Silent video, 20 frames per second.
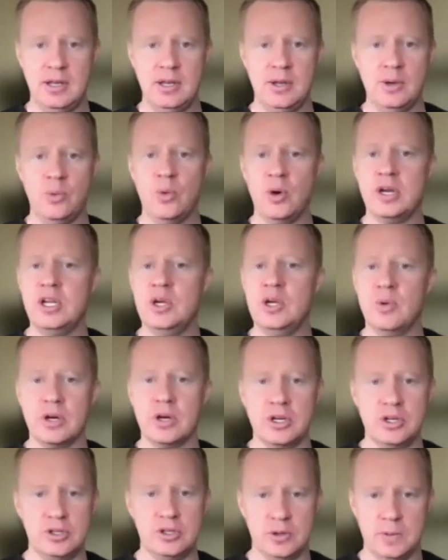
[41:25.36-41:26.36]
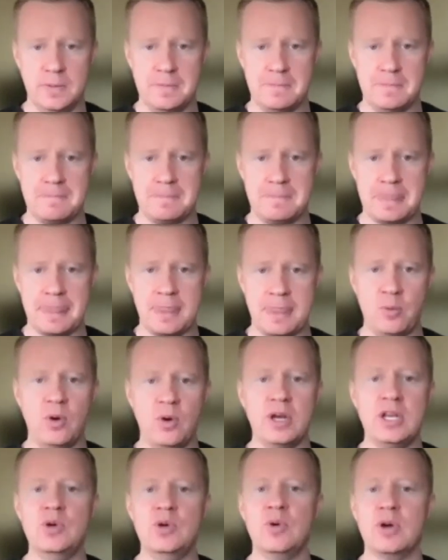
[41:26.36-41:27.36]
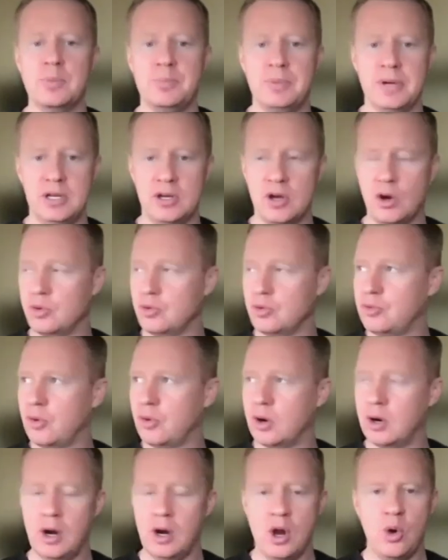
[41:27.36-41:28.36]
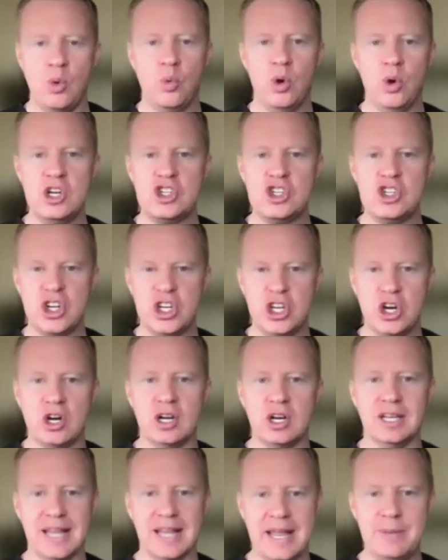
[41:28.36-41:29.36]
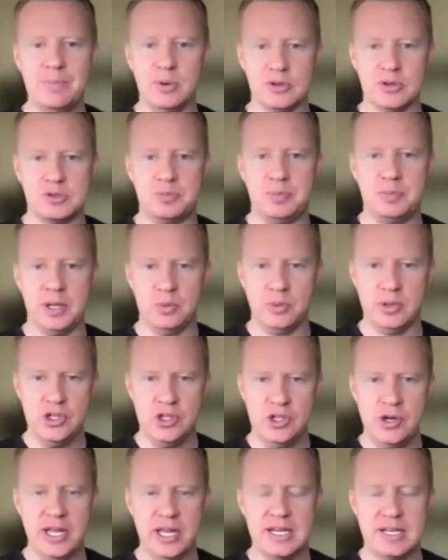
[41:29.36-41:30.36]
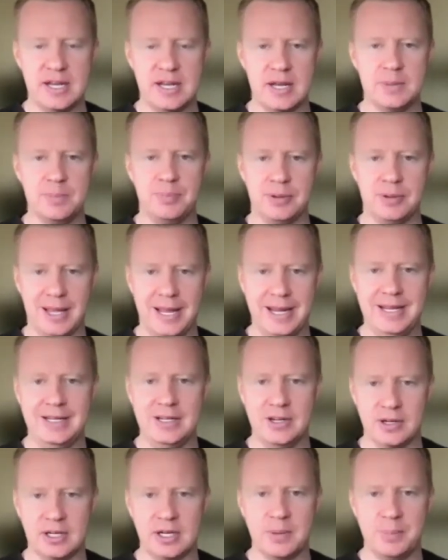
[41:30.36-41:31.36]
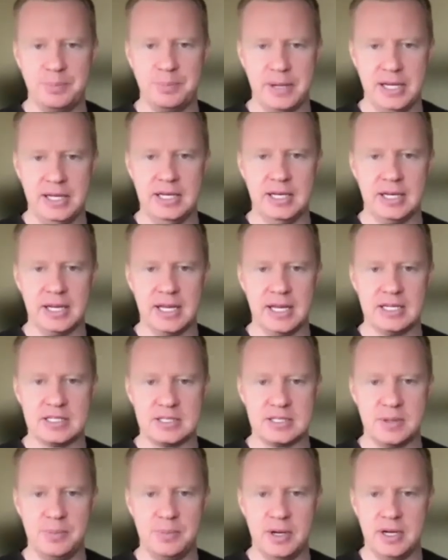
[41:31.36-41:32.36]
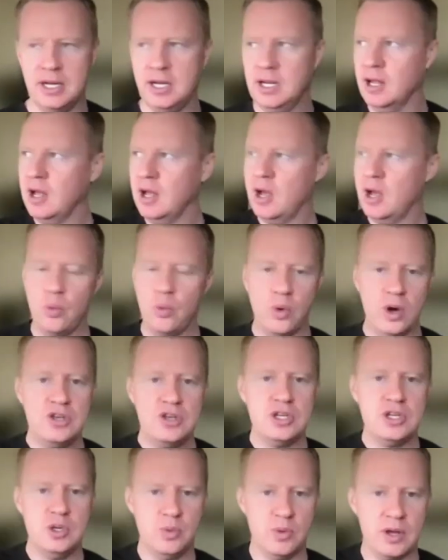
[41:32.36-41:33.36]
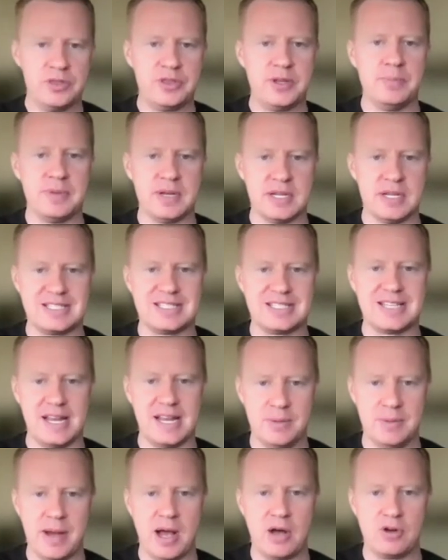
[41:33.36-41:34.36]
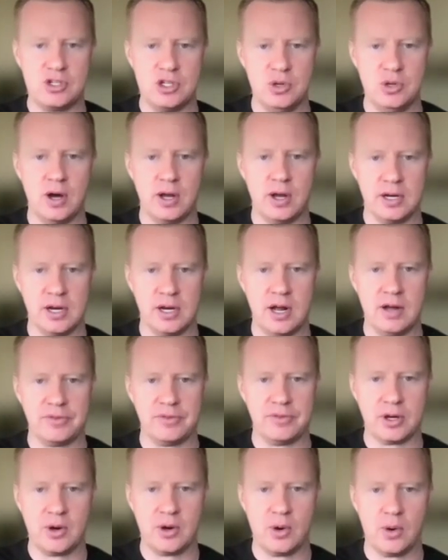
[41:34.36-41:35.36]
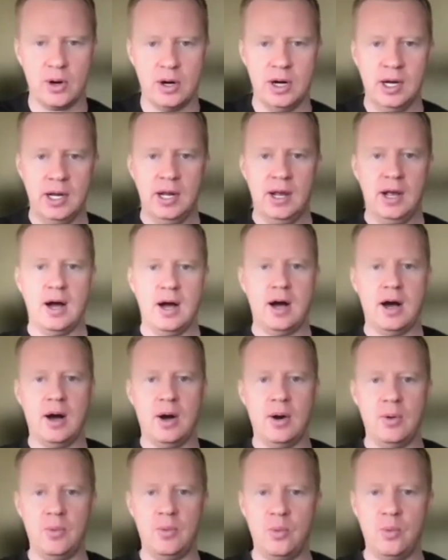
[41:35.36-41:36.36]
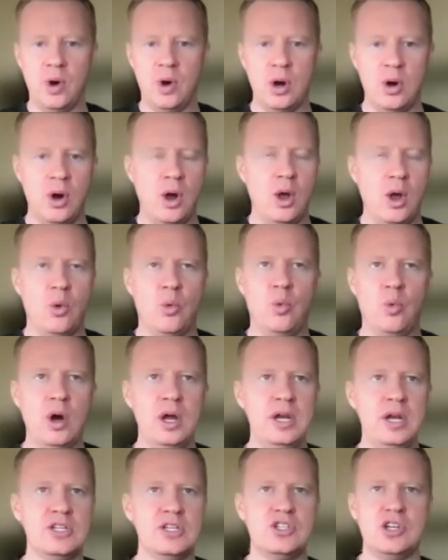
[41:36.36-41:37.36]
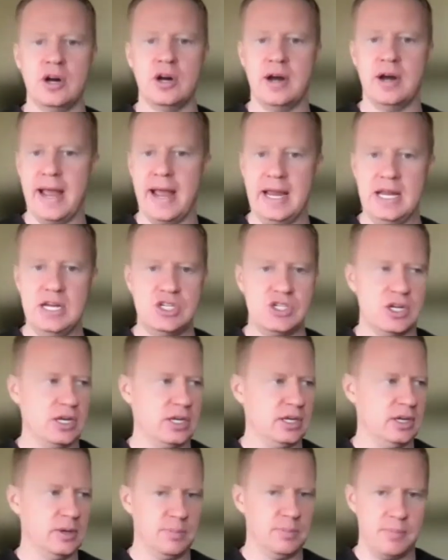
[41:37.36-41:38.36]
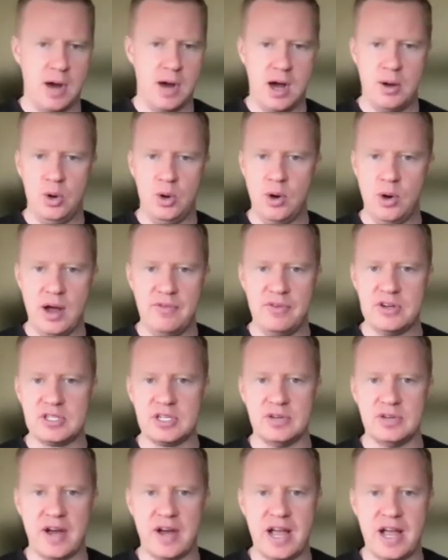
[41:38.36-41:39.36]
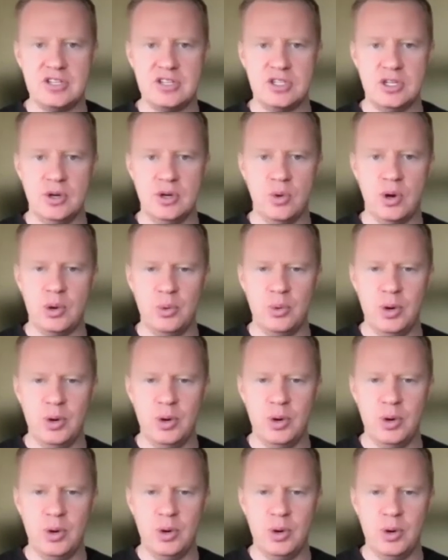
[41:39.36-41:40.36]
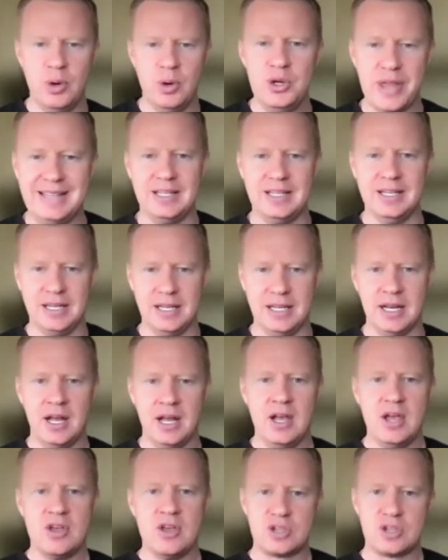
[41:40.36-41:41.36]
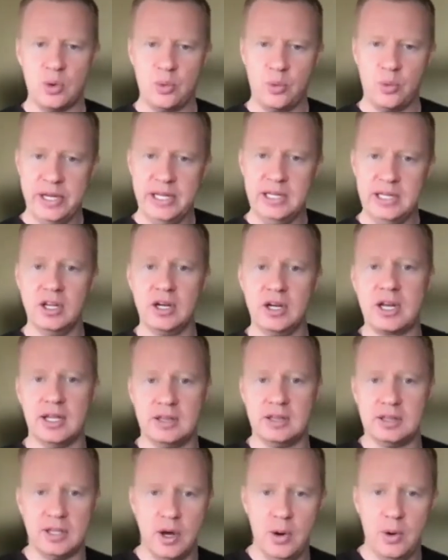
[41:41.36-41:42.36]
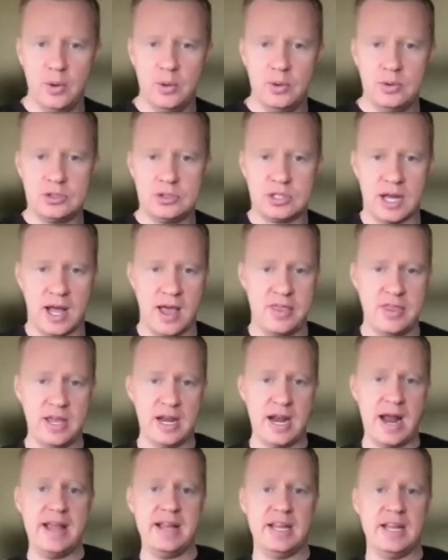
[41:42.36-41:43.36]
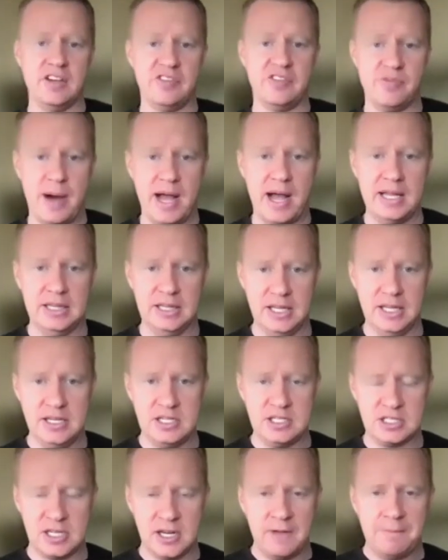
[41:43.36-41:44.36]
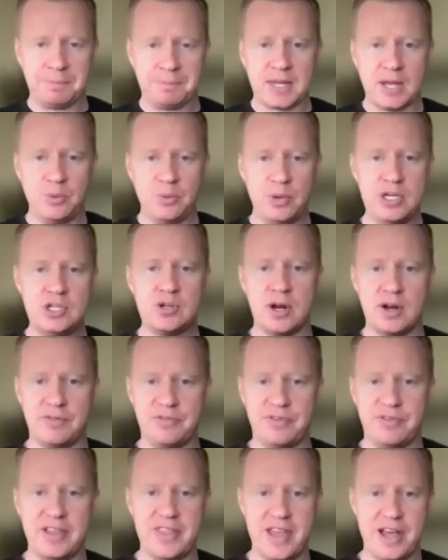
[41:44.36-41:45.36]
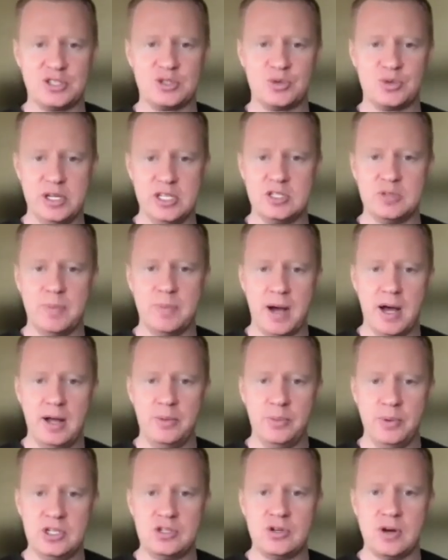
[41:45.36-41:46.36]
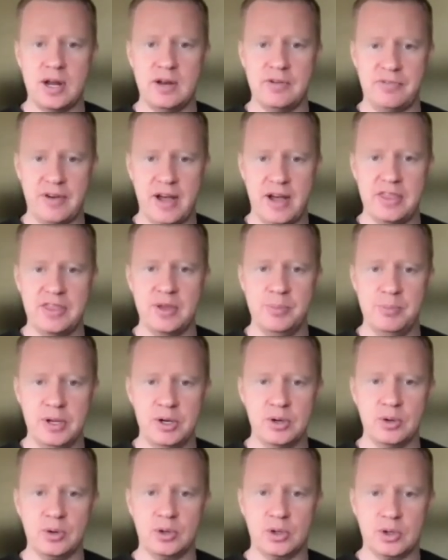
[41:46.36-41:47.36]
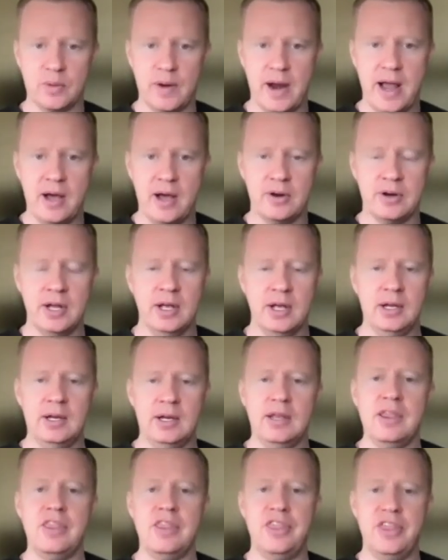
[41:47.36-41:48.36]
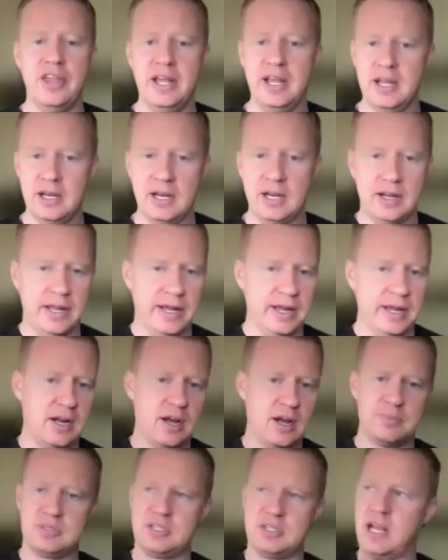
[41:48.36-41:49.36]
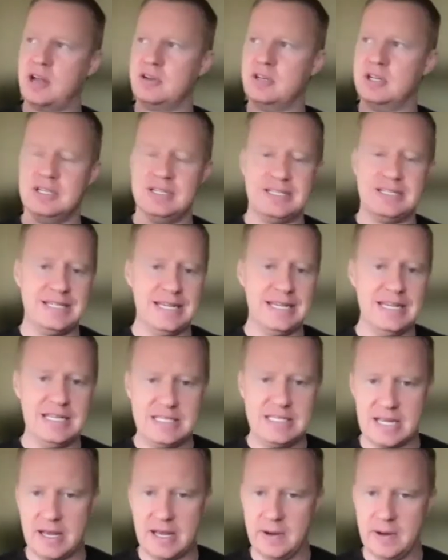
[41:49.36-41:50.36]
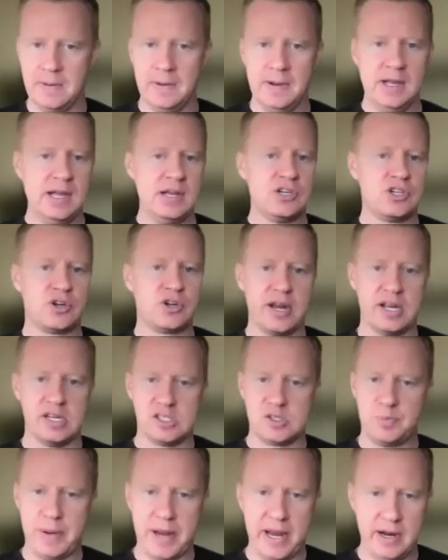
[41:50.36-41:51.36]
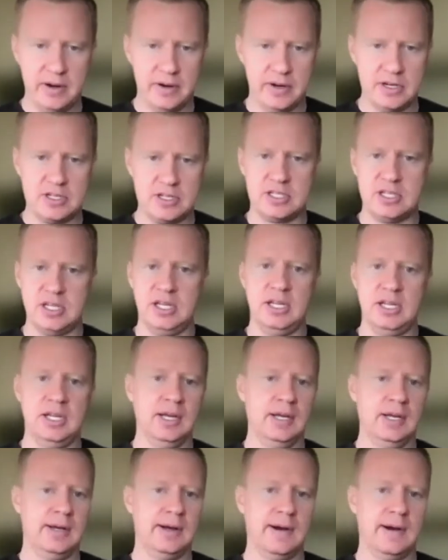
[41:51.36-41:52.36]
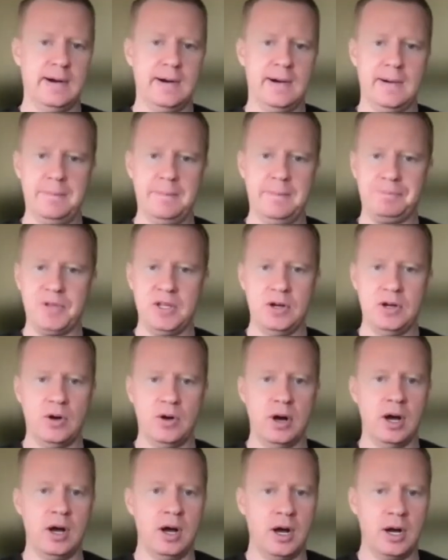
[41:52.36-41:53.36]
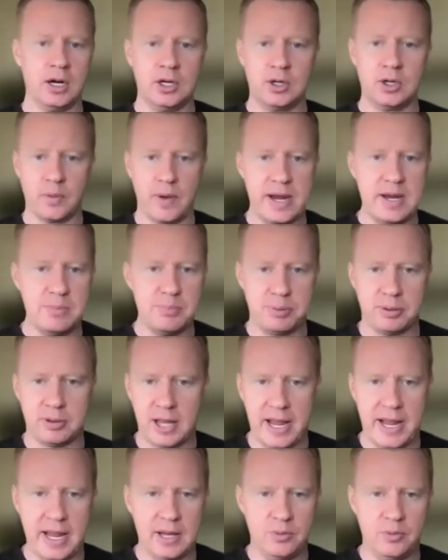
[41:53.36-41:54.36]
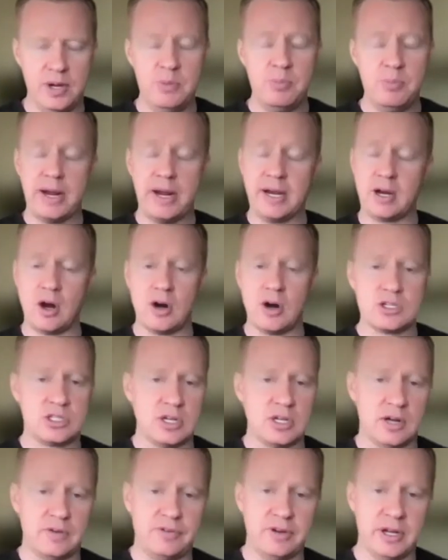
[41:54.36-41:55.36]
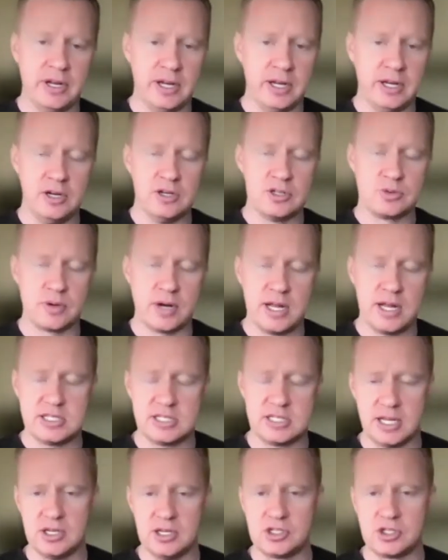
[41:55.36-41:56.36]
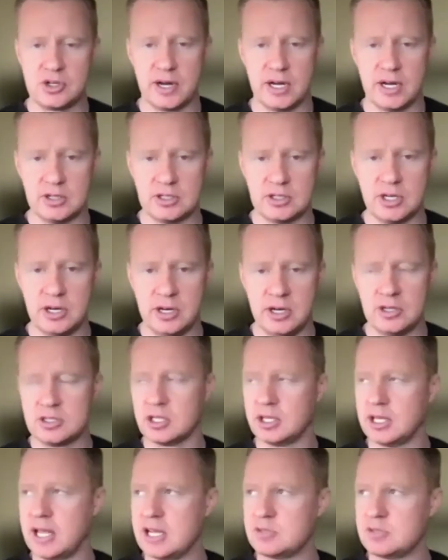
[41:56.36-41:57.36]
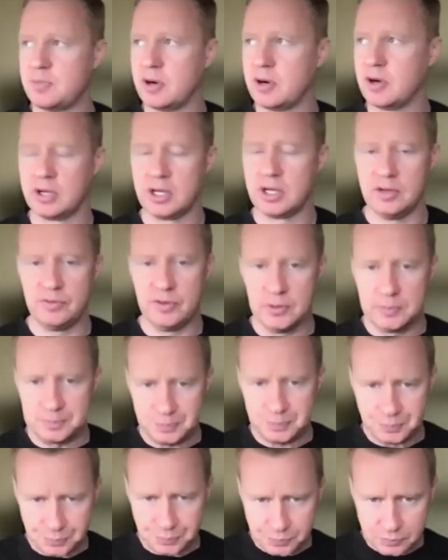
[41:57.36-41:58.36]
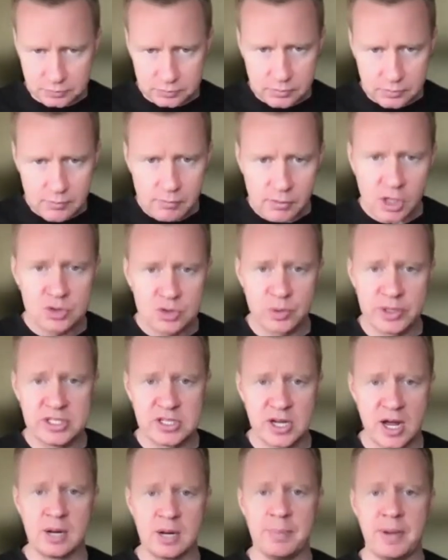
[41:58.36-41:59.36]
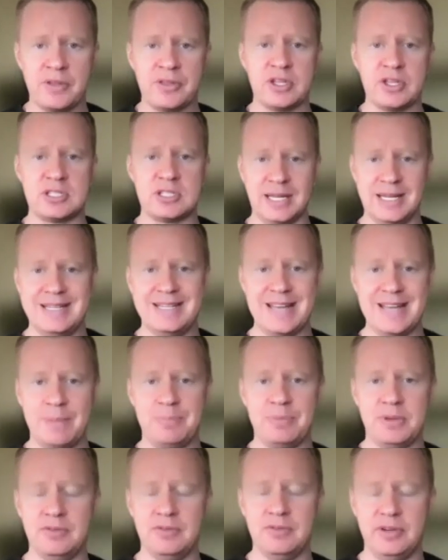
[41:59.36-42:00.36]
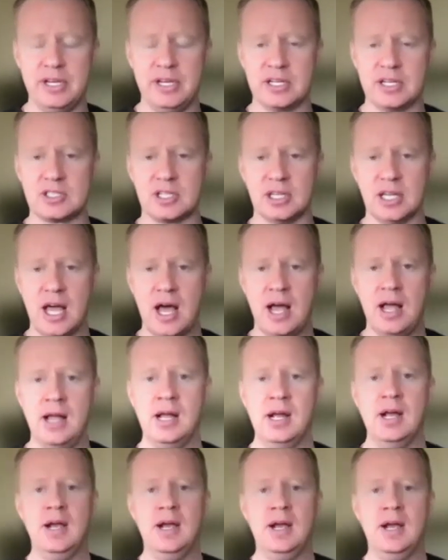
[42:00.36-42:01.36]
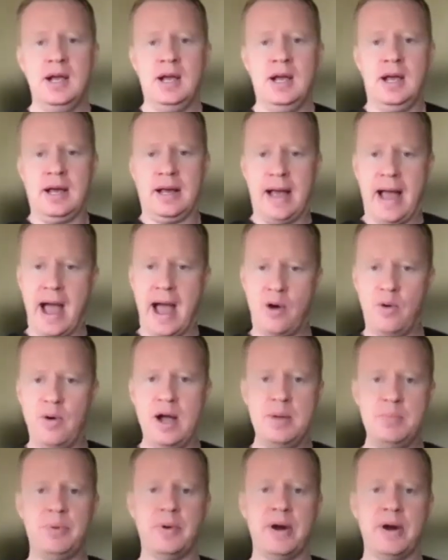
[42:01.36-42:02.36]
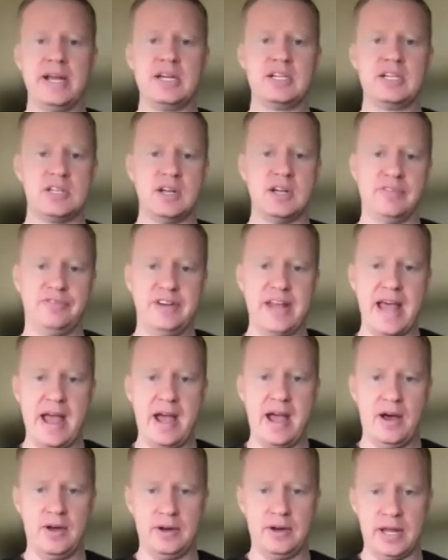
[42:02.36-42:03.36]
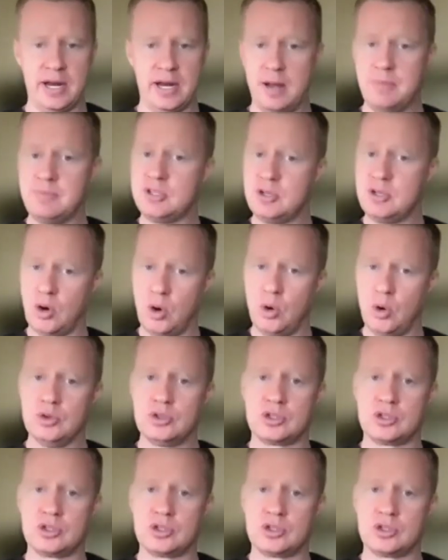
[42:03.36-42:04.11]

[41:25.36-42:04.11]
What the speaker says: What do you want to do? What do you want to be known for? What should your labels be? When you get done playing or competing against somebody, what do you want them to say about you on and off the court? What does your agent, your mom, whoever's advising you, what do they think you need? So we look at those, and then I give my list, and we try to find that sweet spot. We try to find the middle ground. Then it comes down to detail, transparency, a great plan. We break our stuff. And here's what I'd say to trainers. Here's the last part I'll give you, as we talk about this in depth in Phoenix a lot. How I break stuff down, and I'm still old